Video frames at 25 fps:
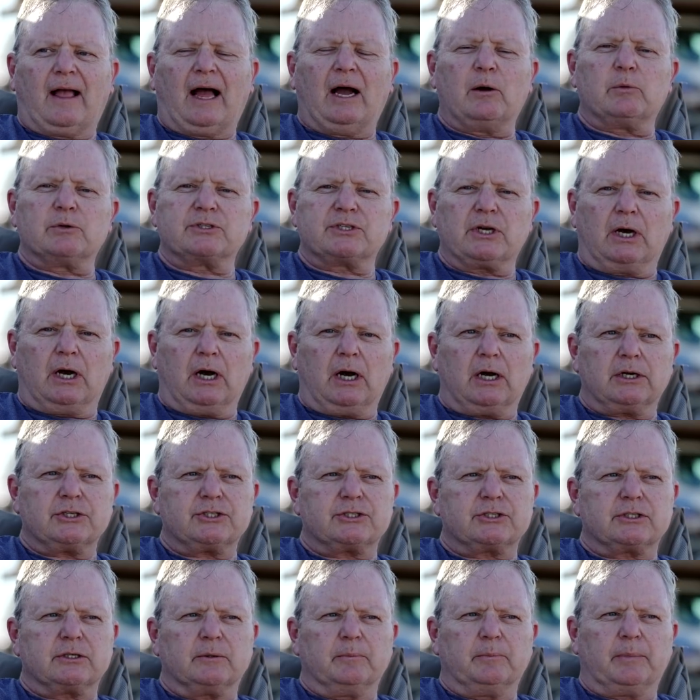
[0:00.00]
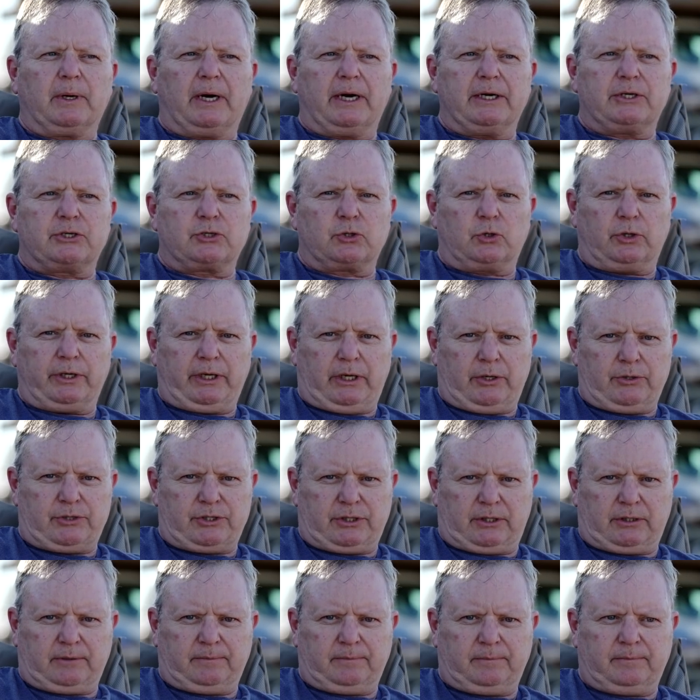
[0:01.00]
I was asked by
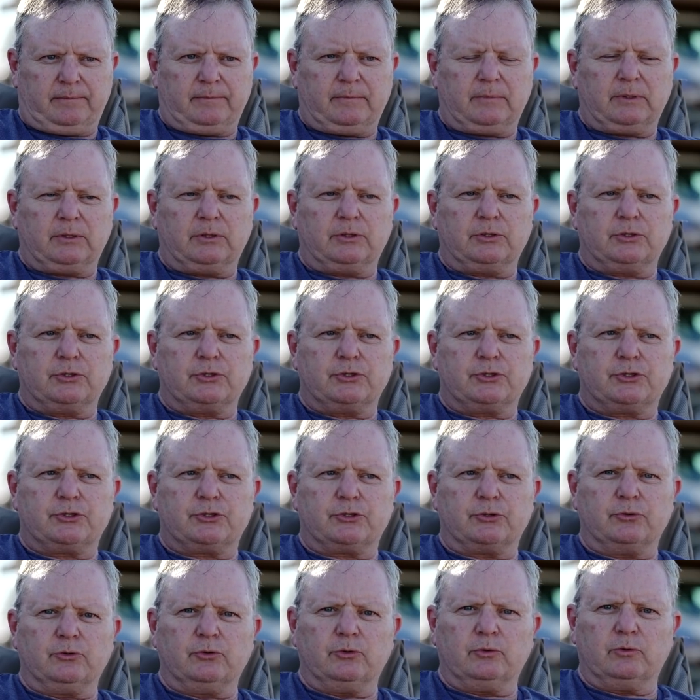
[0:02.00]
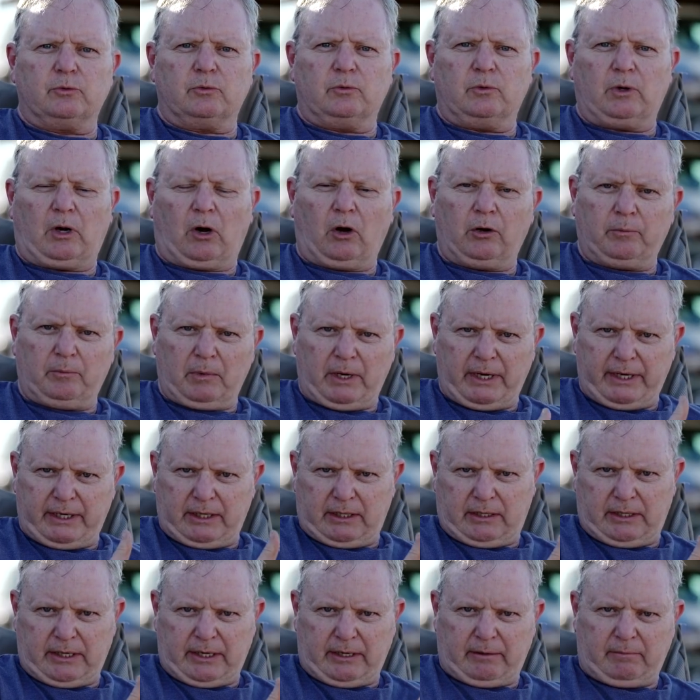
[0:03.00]
Toyota on
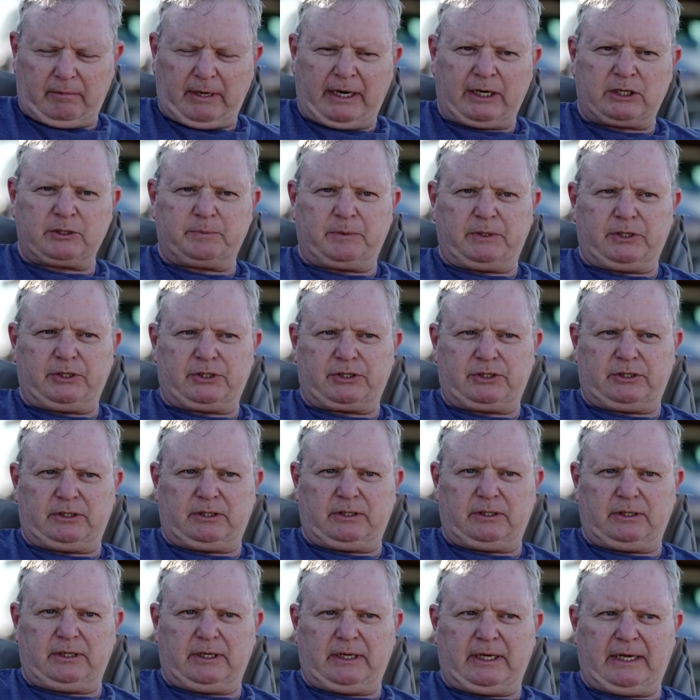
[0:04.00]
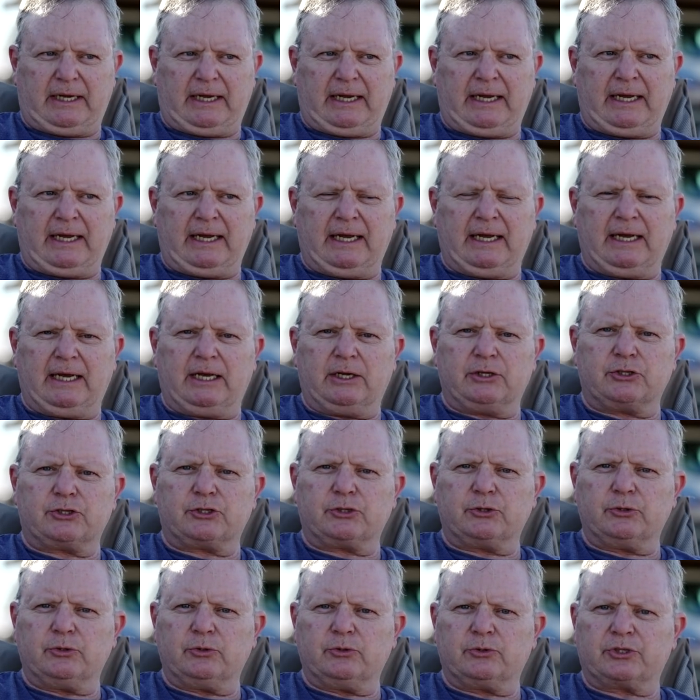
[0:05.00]
my expedition
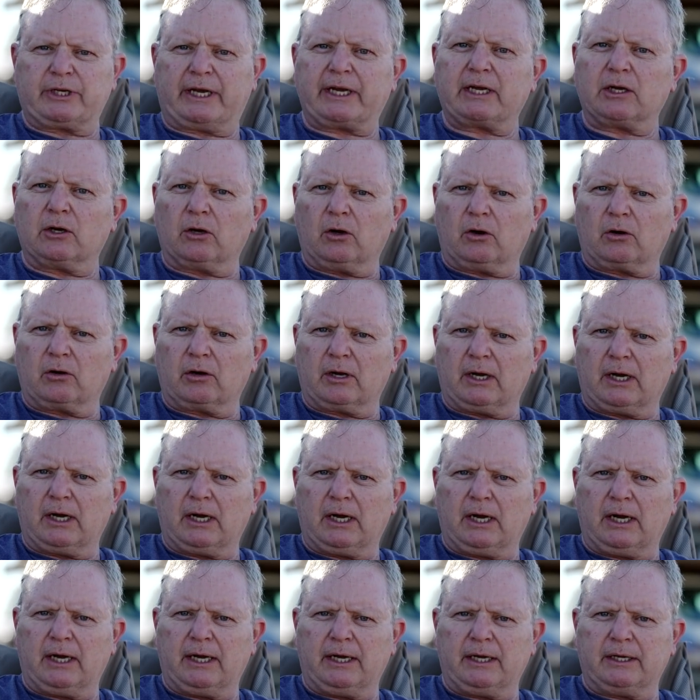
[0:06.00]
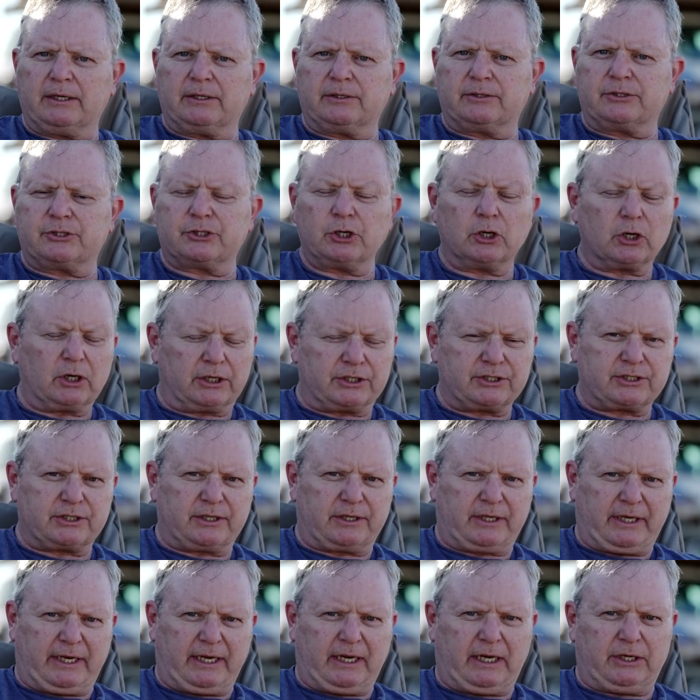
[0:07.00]
to take along a journalist
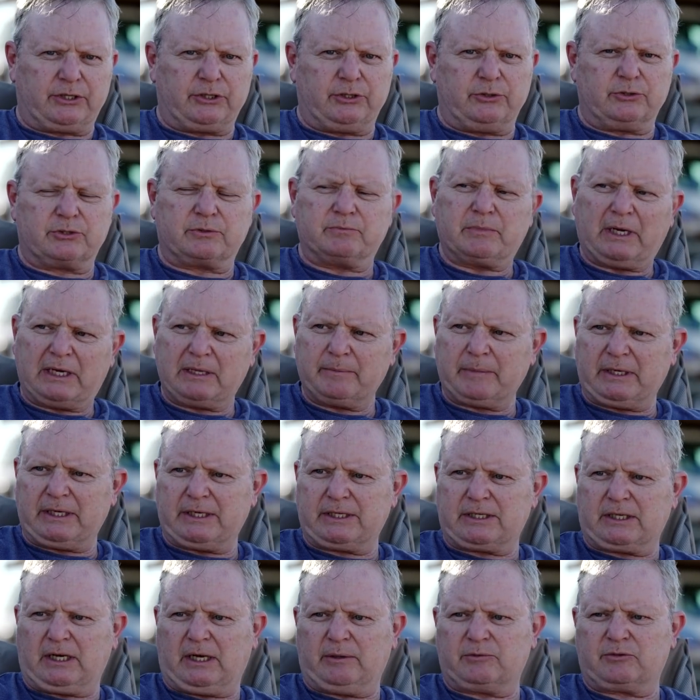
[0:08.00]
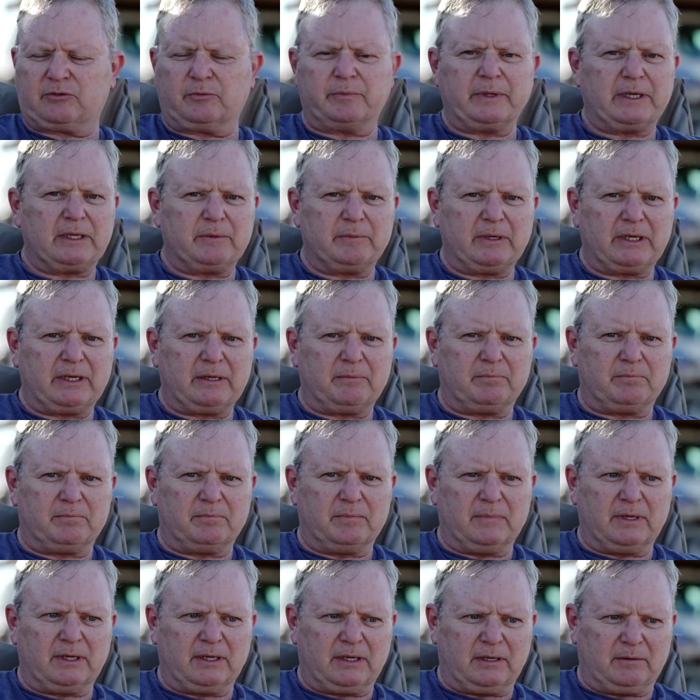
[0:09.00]
that they had used many, many times for many, many
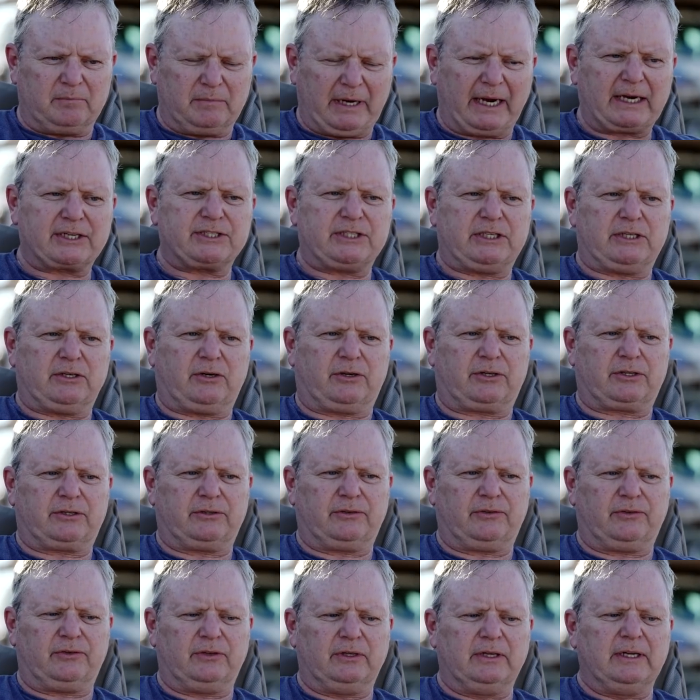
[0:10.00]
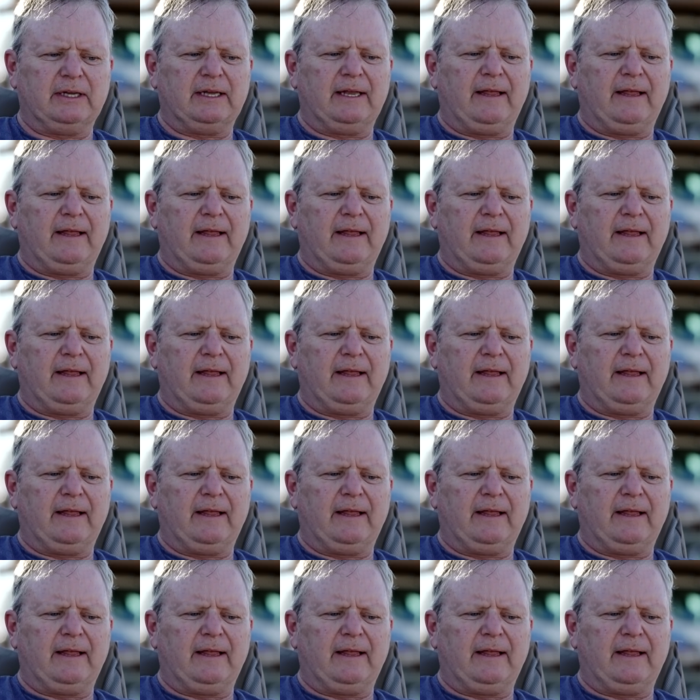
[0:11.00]
magazine articles.